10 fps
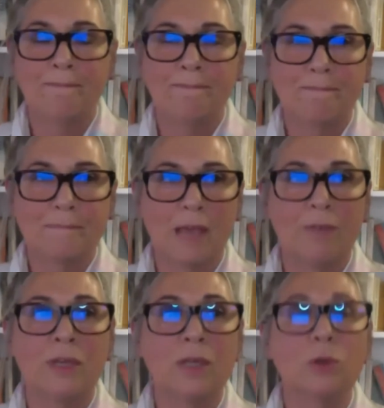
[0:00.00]

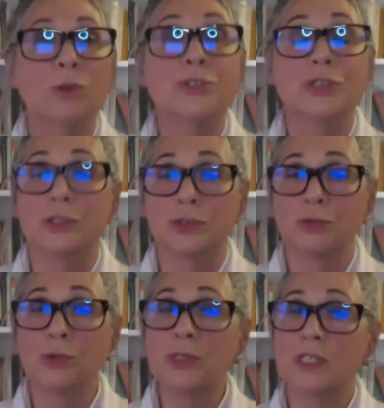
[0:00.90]
Having also its
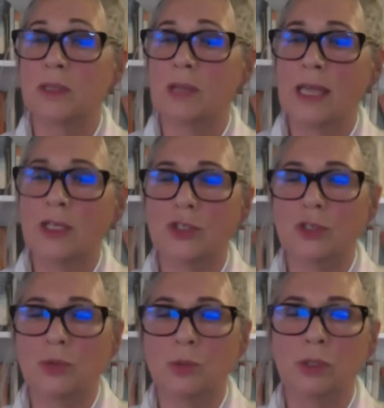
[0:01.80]
roots in the
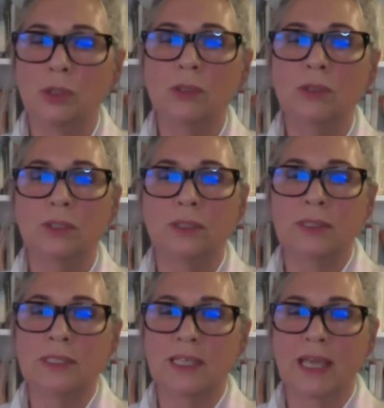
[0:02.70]
ancient world, in
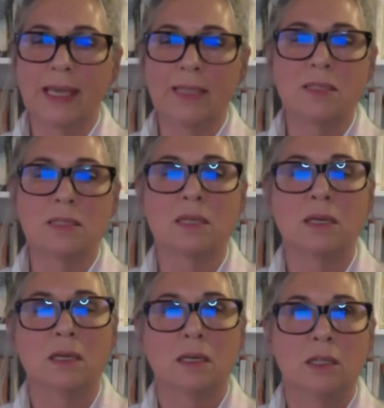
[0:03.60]
this case,
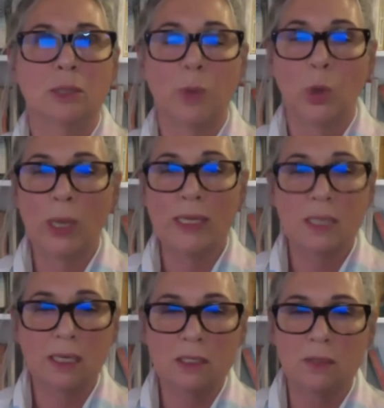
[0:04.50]
the
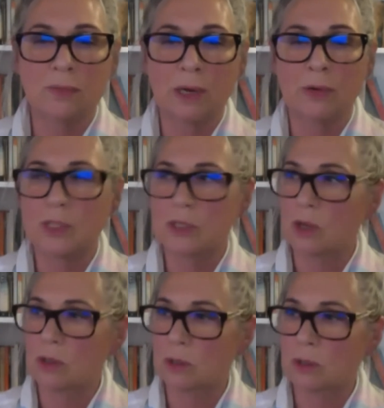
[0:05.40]
Poetics of
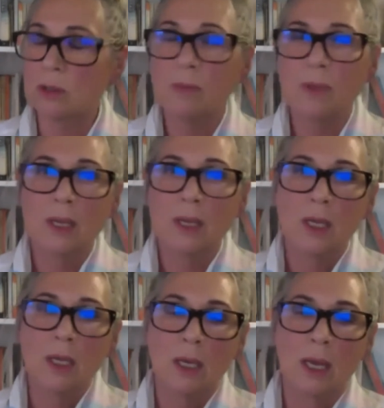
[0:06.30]
Aristotle,
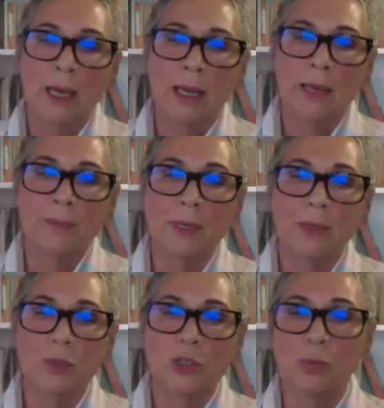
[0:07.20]

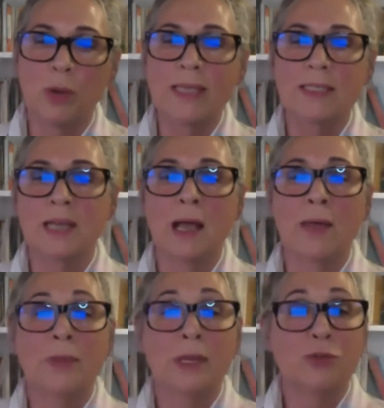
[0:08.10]
which breaks
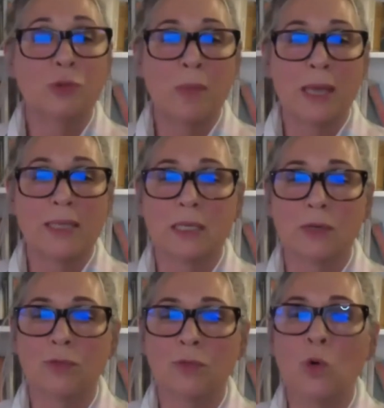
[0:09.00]
down that dramatic
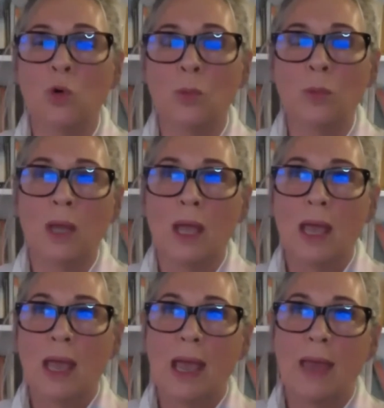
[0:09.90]
form.
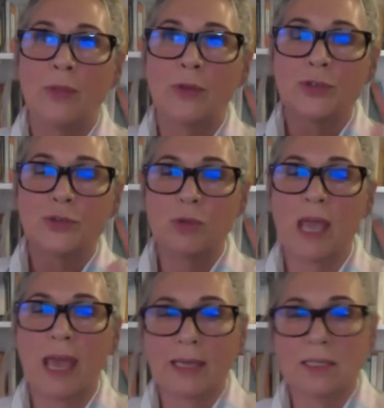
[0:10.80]
And those 3
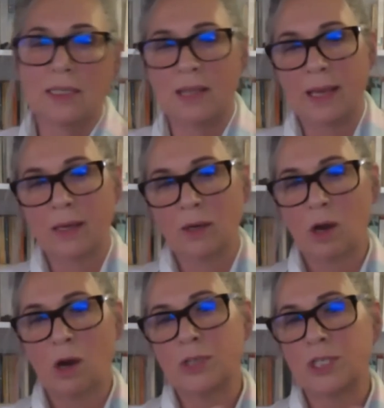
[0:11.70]
acts then
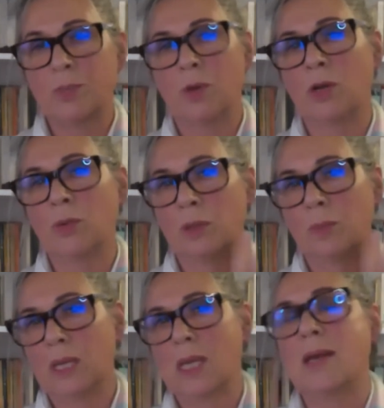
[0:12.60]
correspond with a
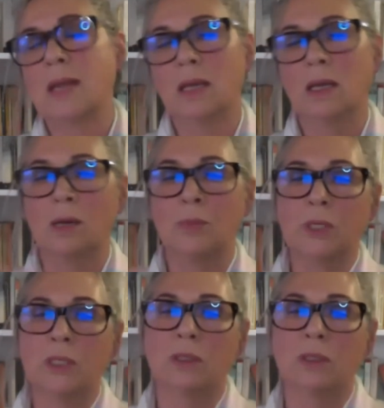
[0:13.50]
beginning, a middle,